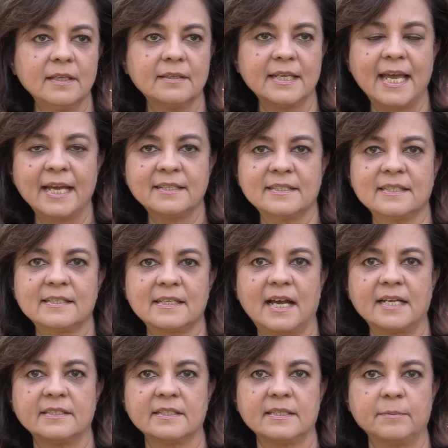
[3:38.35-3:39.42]
the
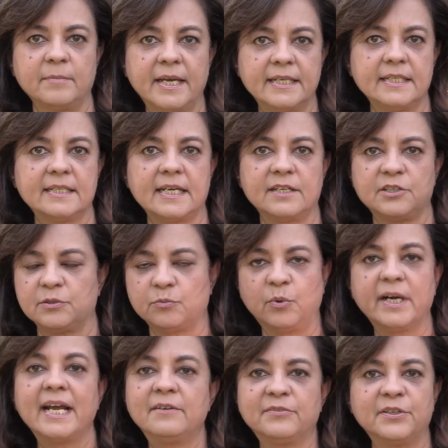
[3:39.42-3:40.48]
exercises, the meditation,
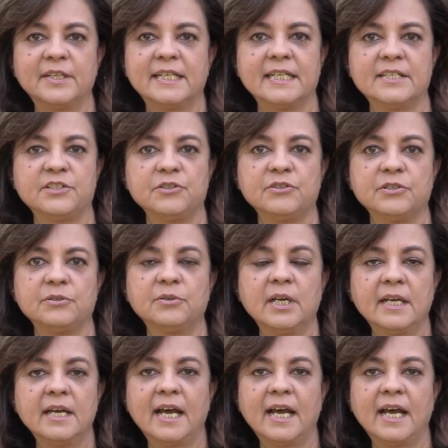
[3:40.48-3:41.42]
whatever it is you do